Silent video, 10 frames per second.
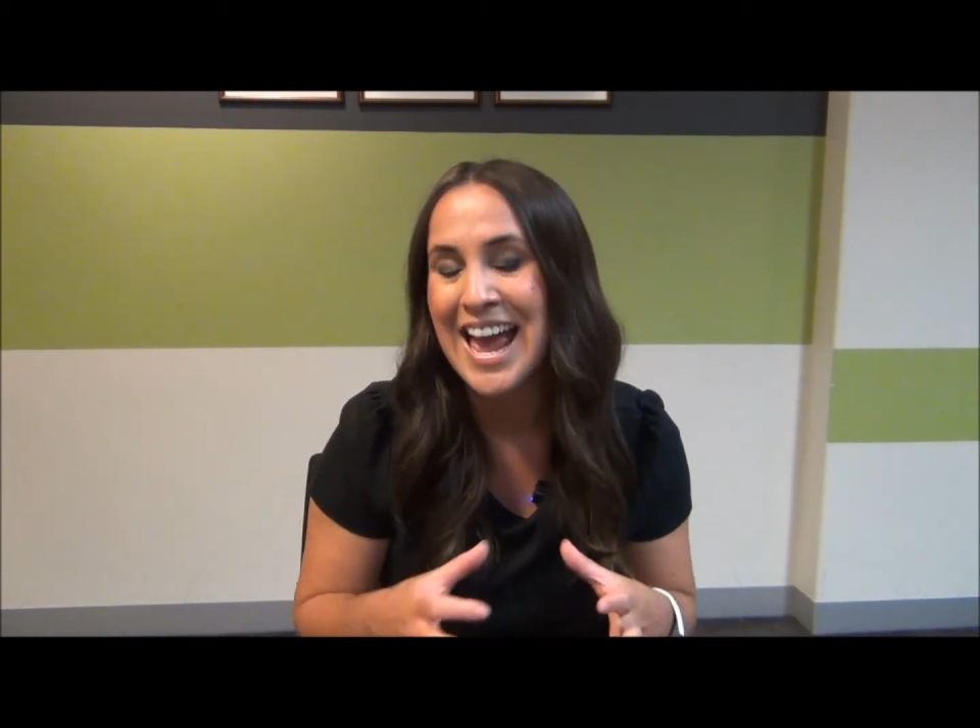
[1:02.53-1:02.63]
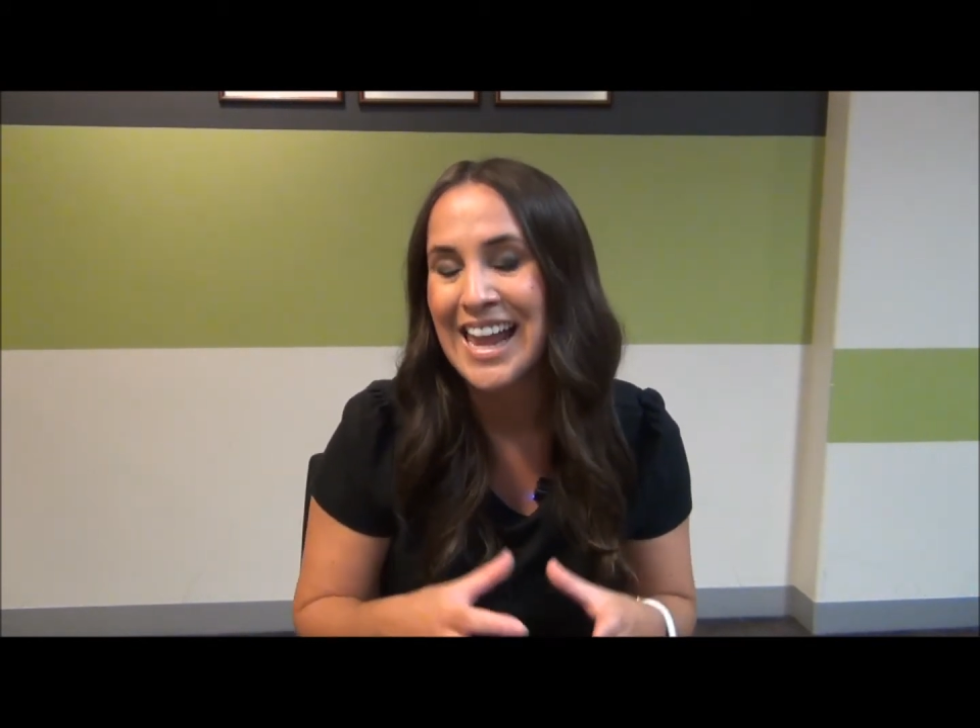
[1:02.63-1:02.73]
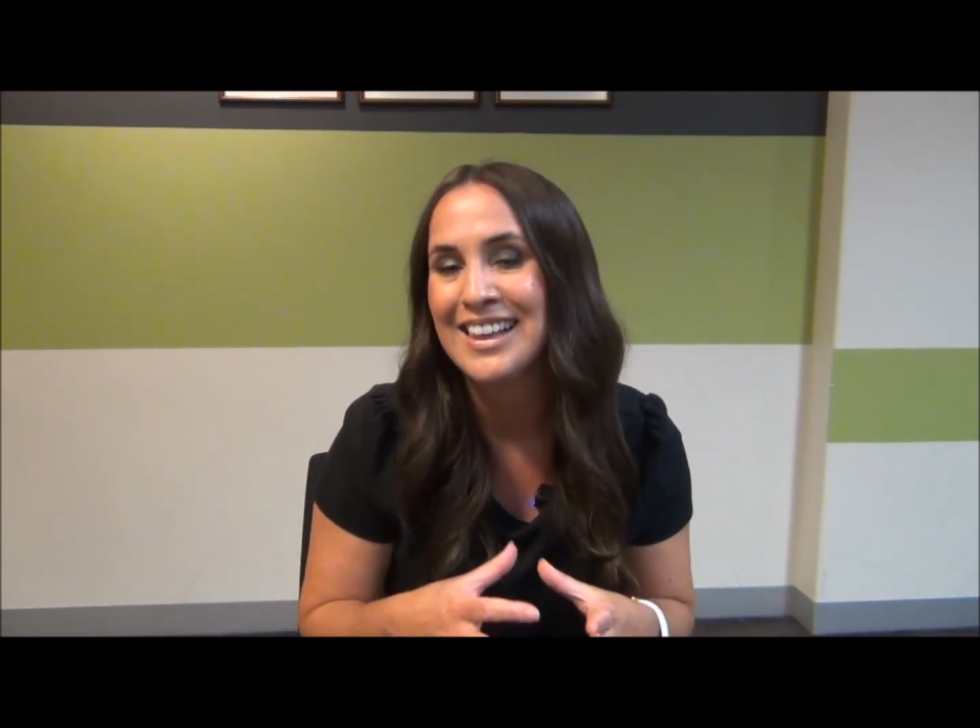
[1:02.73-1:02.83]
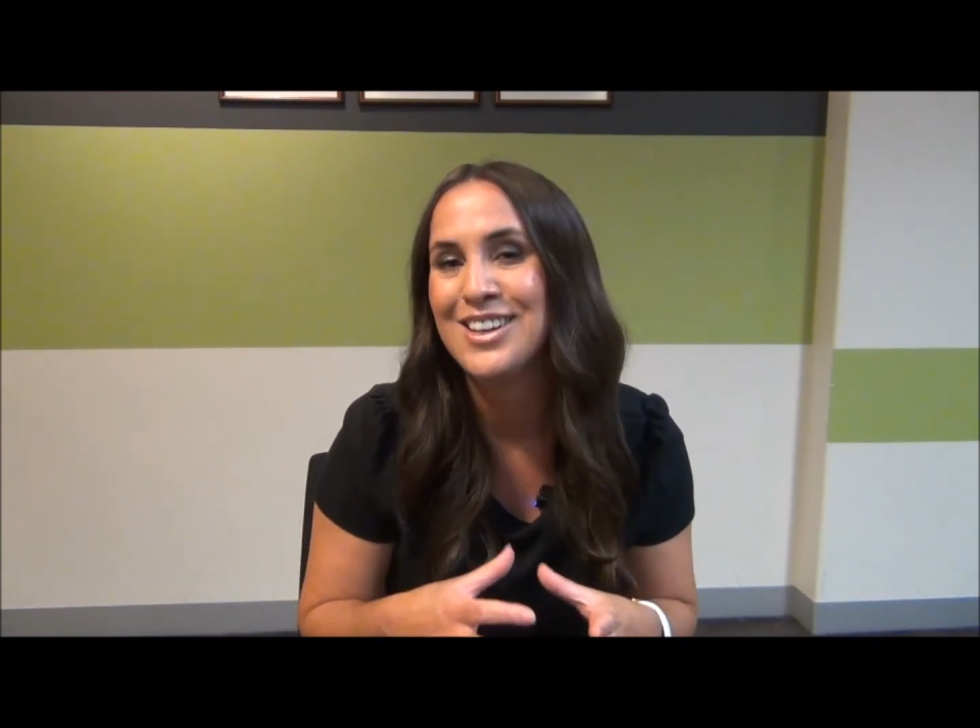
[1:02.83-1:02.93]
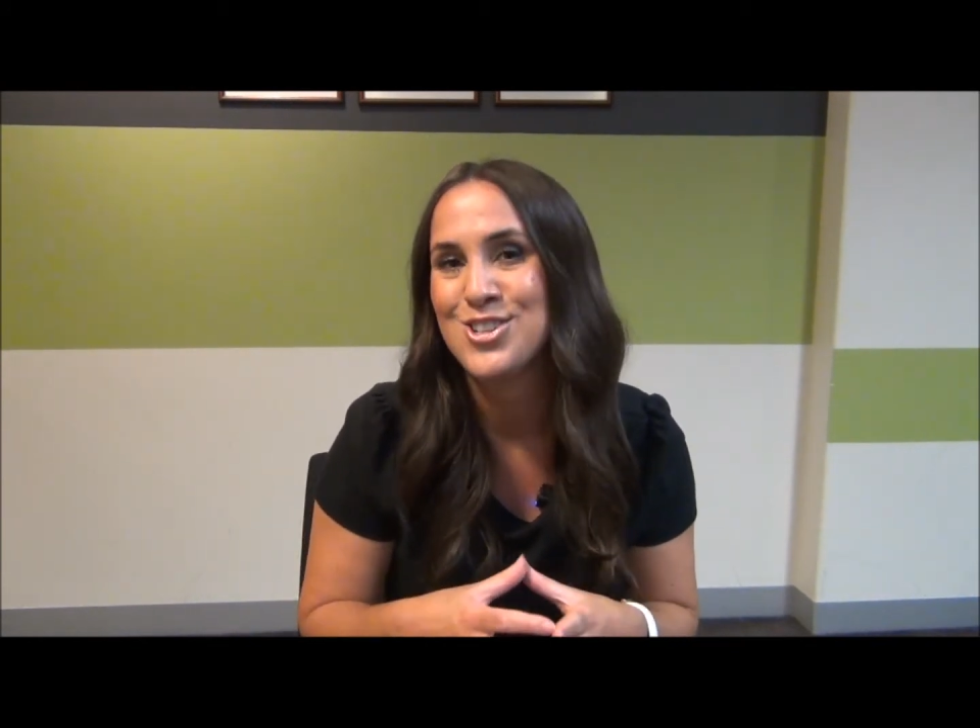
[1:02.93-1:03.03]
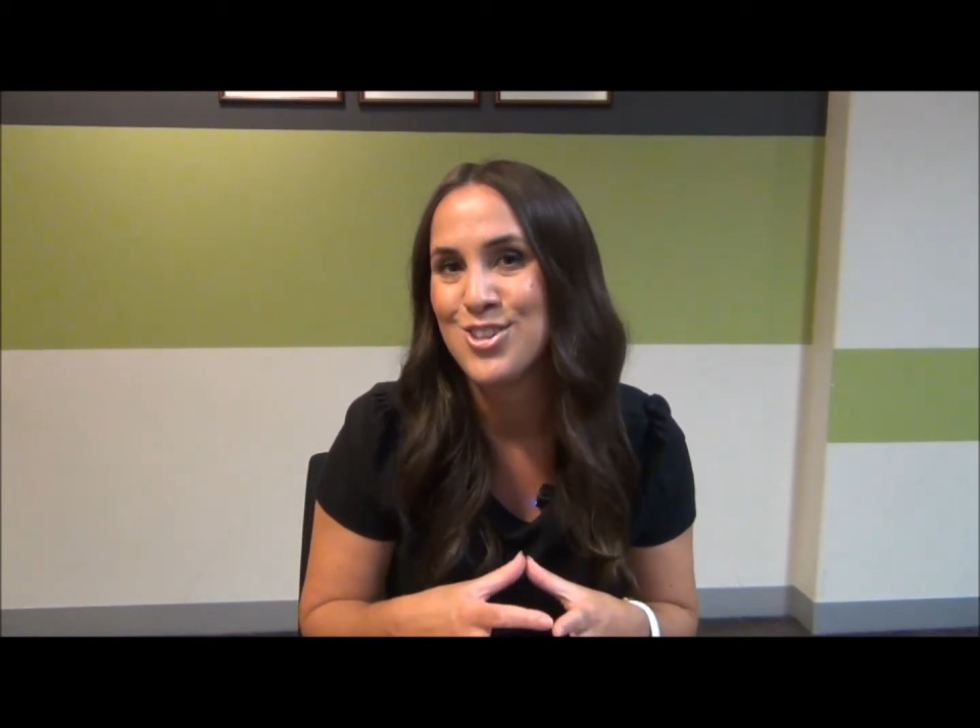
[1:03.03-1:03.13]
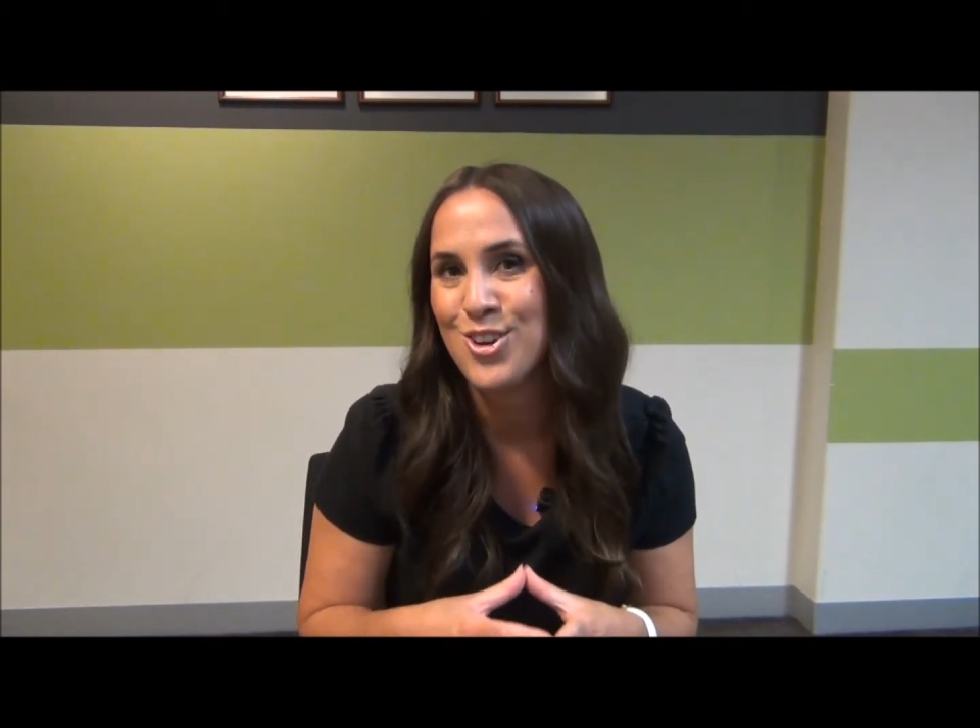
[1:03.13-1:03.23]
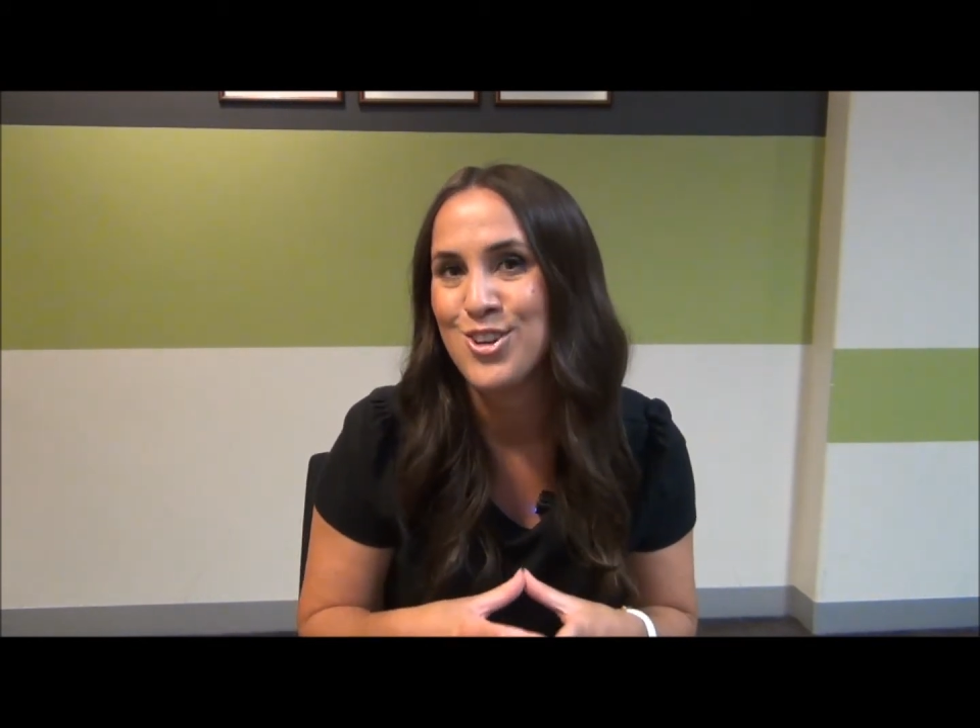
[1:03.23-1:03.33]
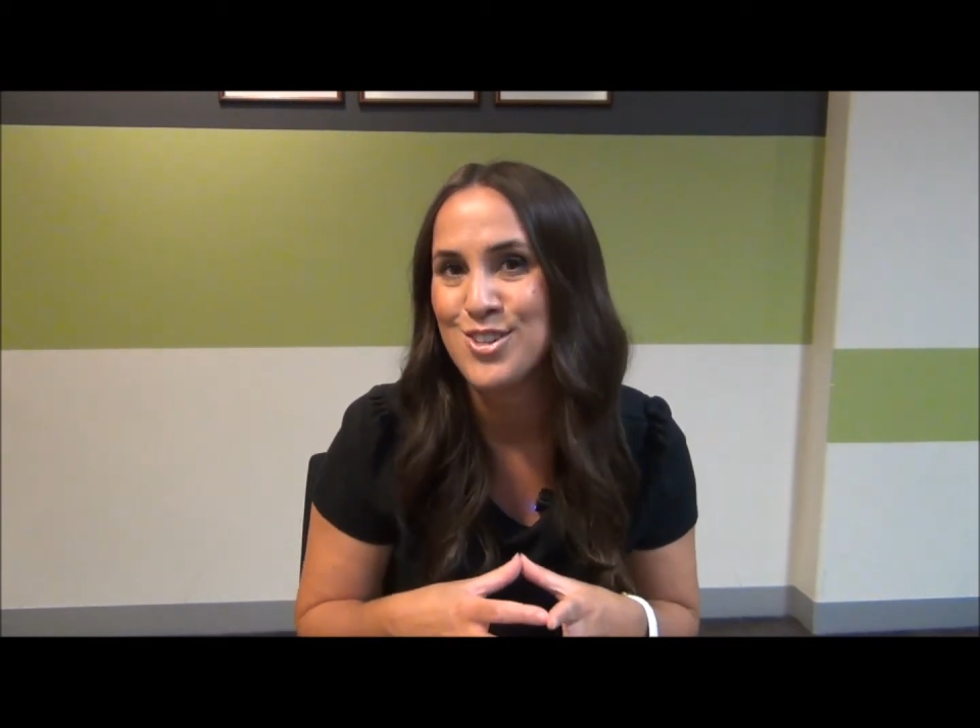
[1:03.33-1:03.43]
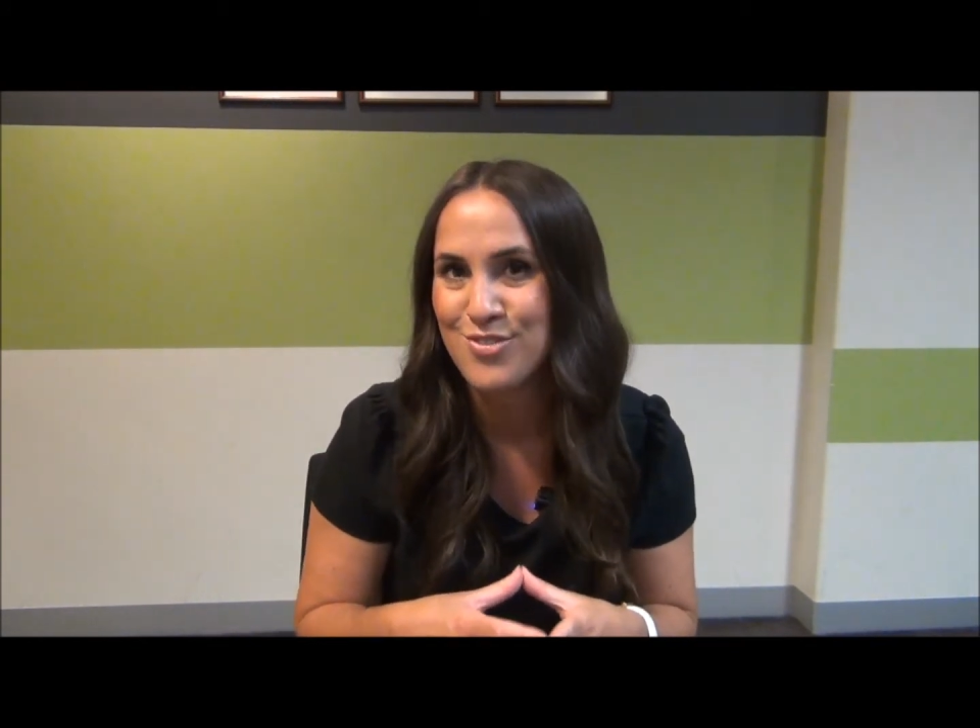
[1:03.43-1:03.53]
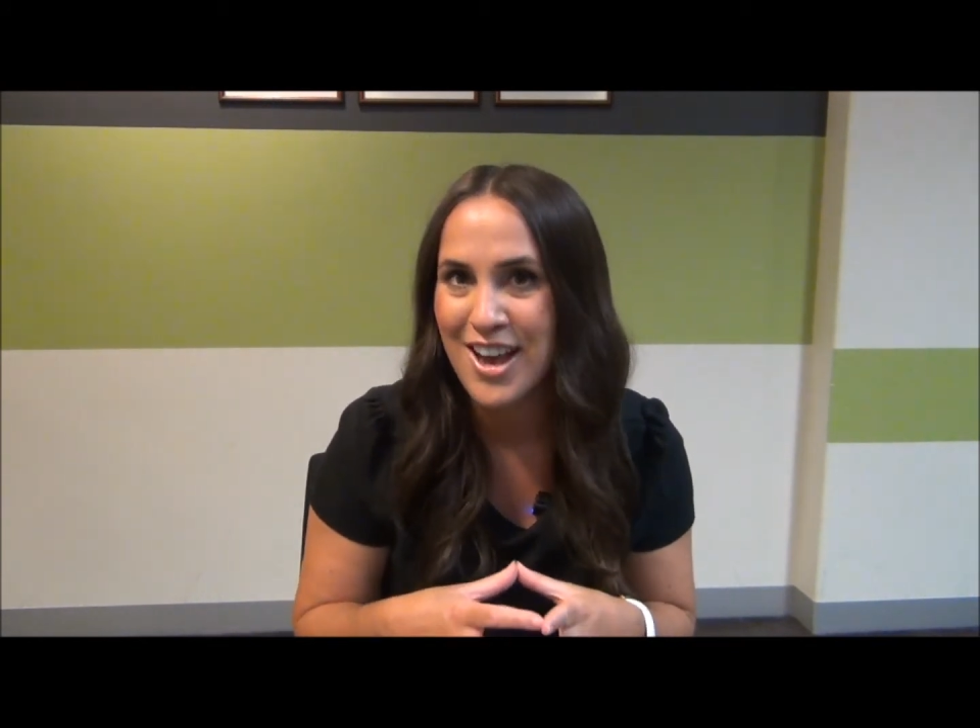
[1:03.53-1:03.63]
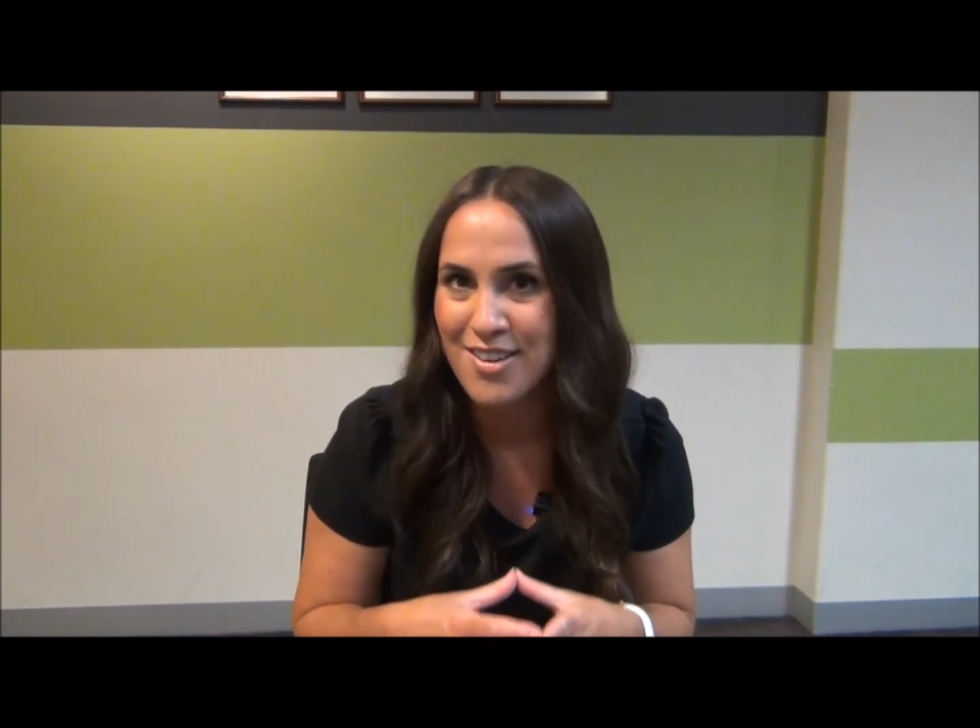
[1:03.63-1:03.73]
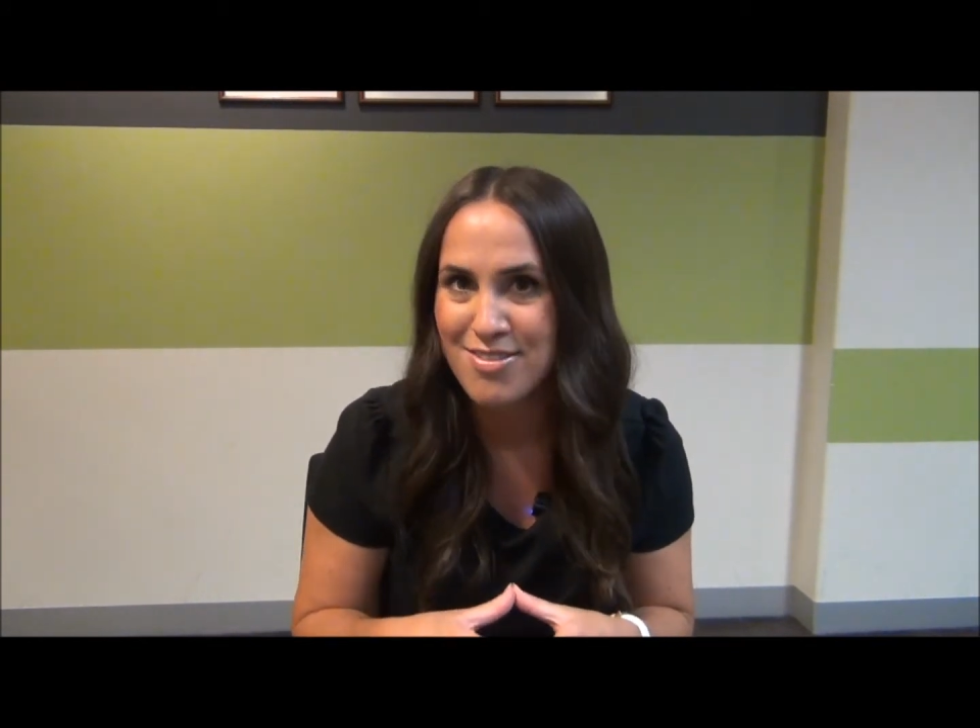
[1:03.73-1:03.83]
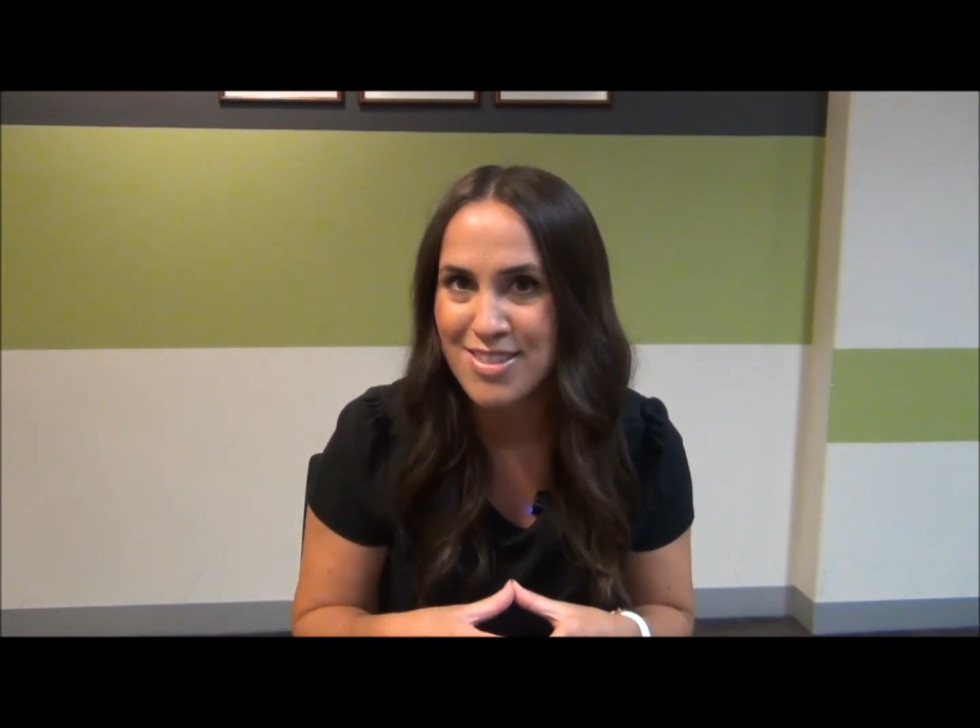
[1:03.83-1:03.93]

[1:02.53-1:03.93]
tailored to those five